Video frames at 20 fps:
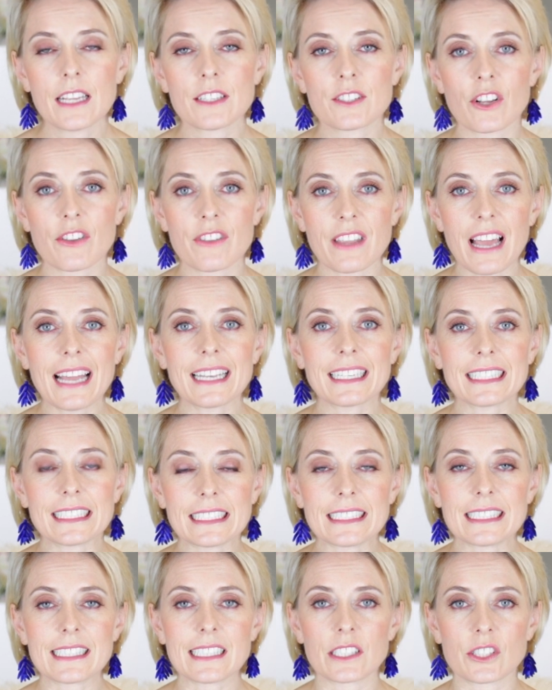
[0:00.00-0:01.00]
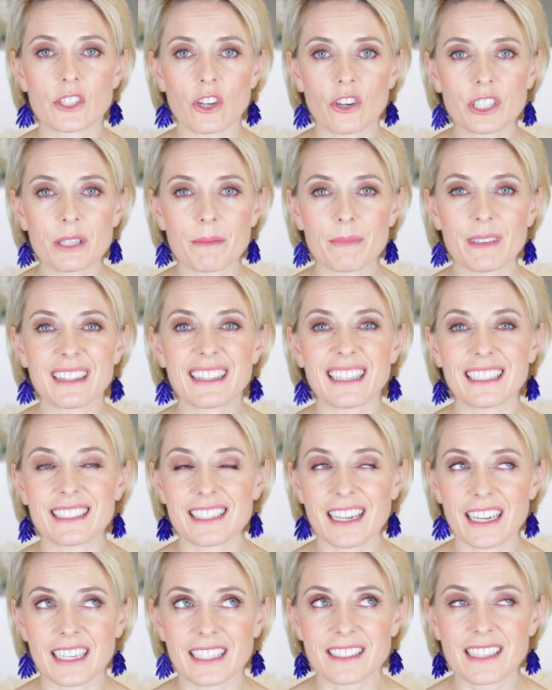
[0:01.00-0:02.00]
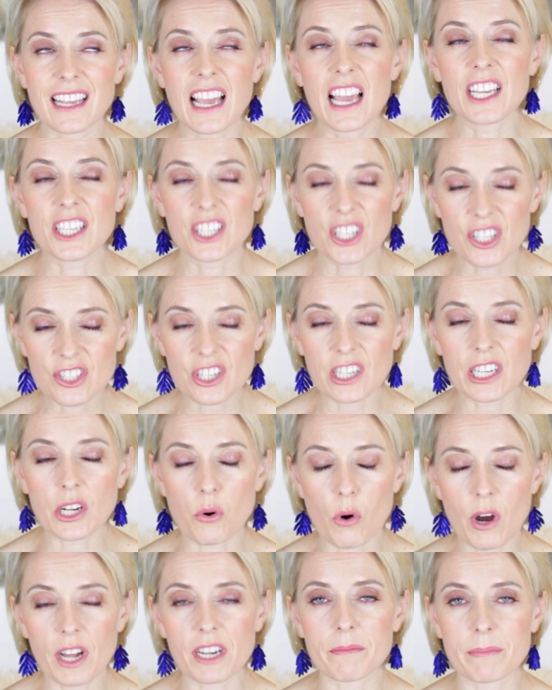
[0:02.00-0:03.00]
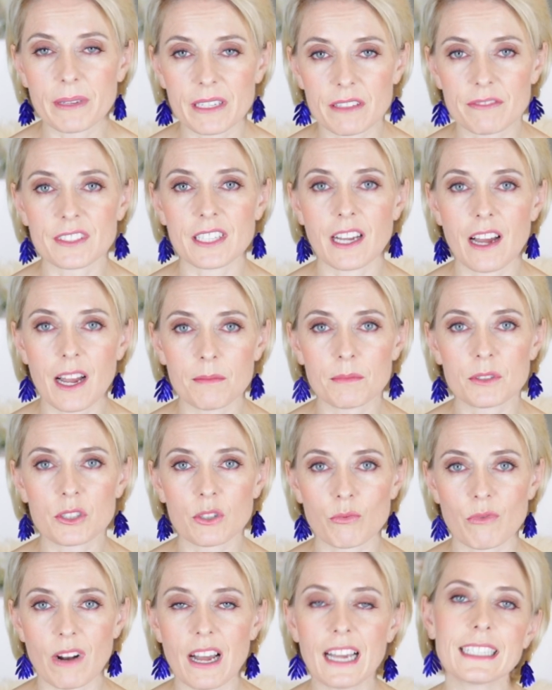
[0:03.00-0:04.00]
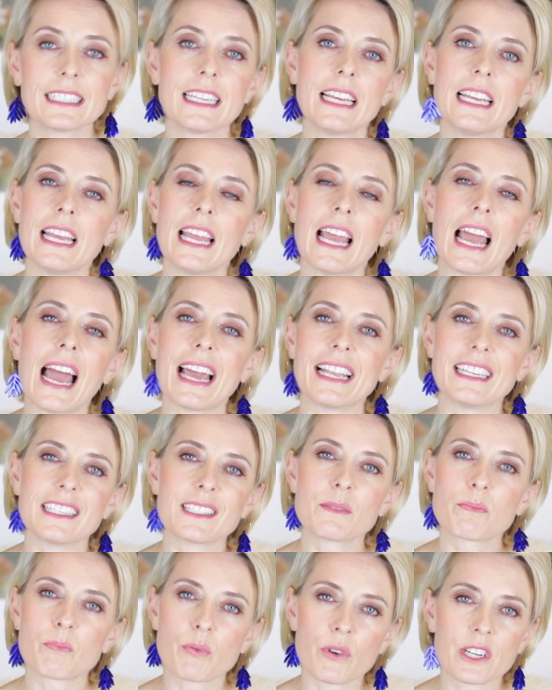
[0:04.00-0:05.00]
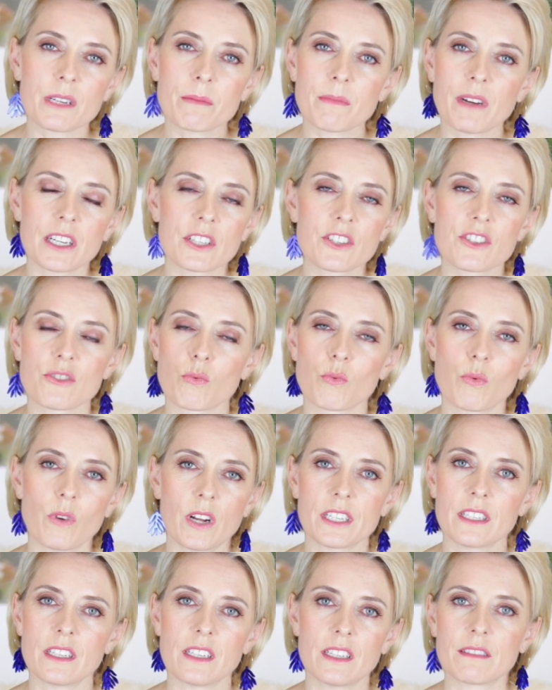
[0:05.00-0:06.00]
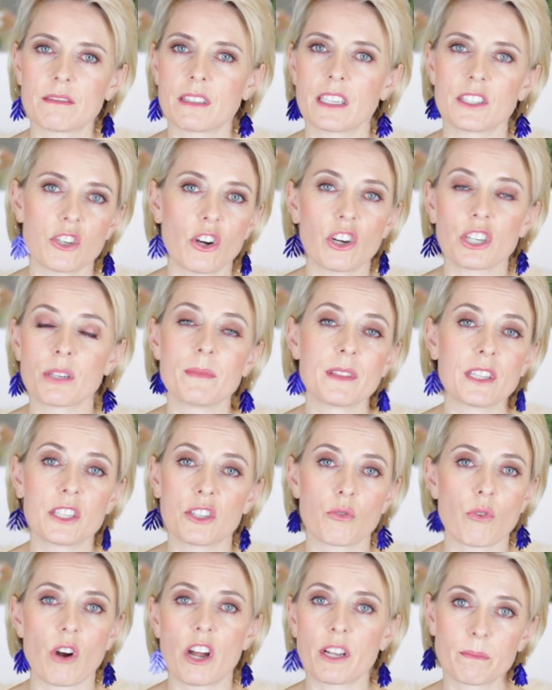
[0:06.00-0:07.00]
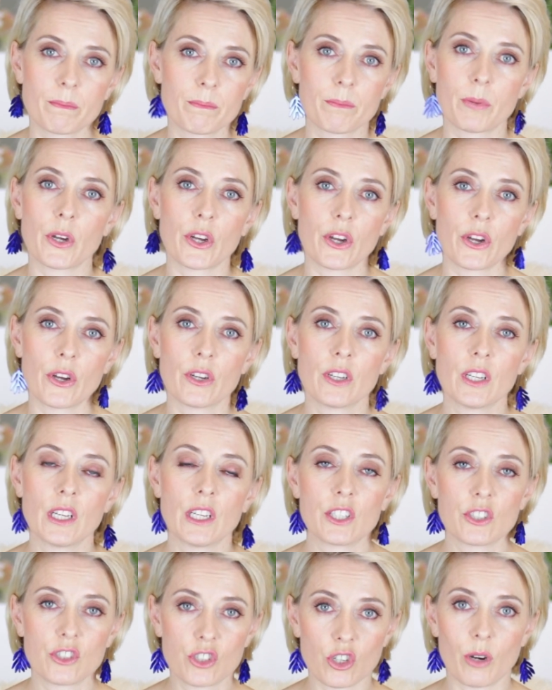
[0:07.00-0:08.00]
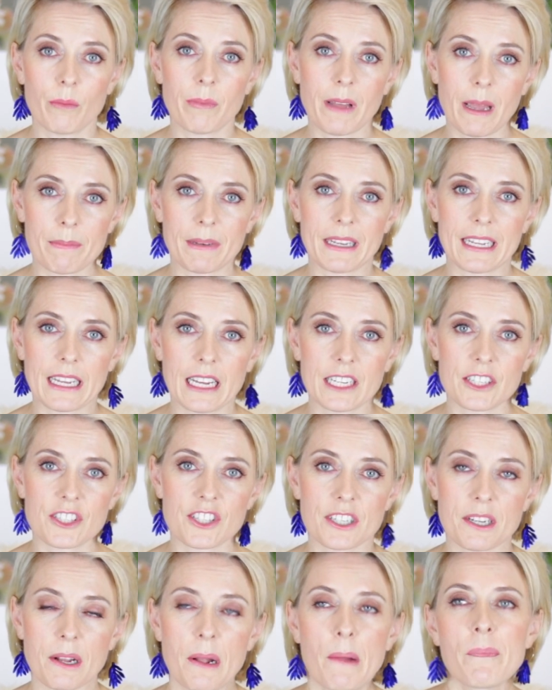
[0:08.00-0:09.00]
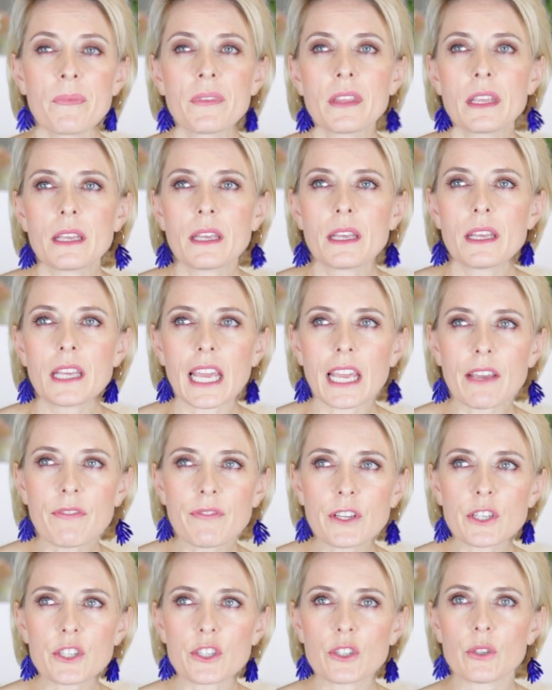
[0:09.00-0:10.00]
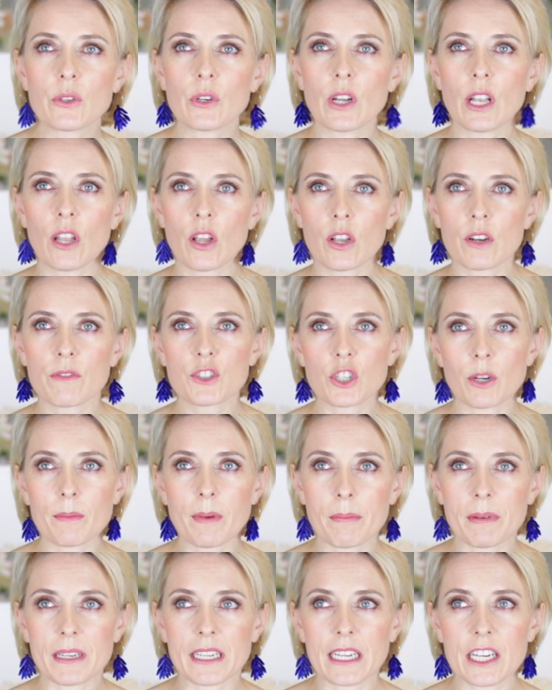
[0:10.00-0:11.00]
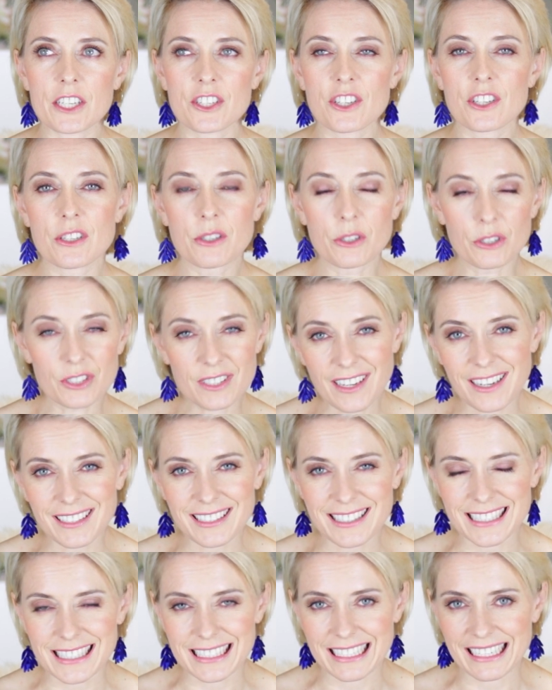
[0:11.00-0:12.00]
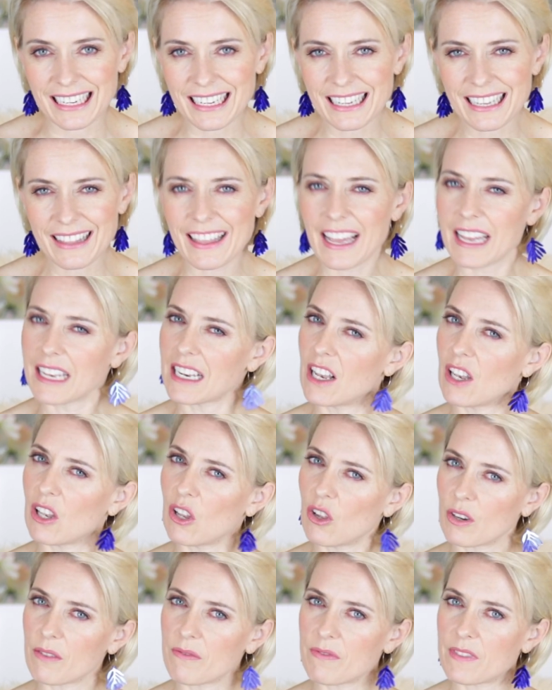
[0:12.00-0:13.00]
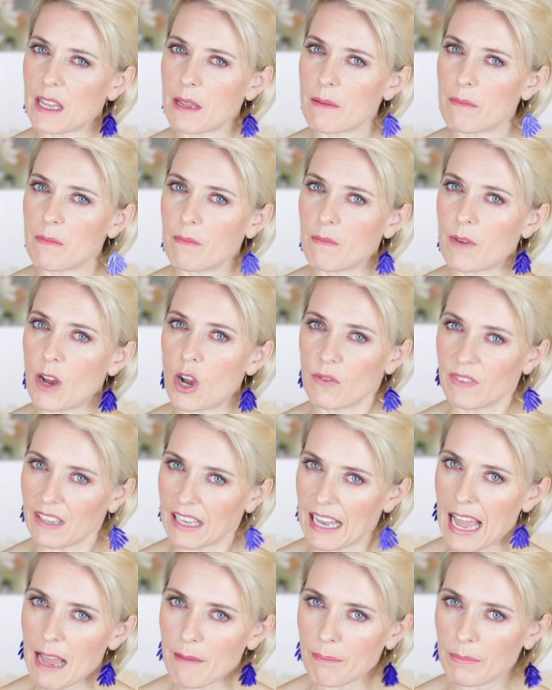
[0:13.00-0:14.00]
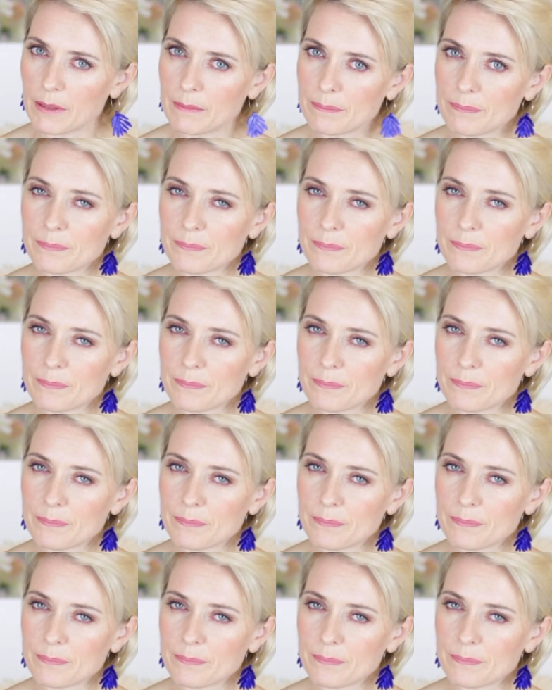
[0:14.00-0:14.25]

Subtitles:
So that is a document that takes usually quite a bit of time to write, and it's pretty much a document that you write per job application. If you do a lot of job applications, you'll start seeing that a lot of them overlap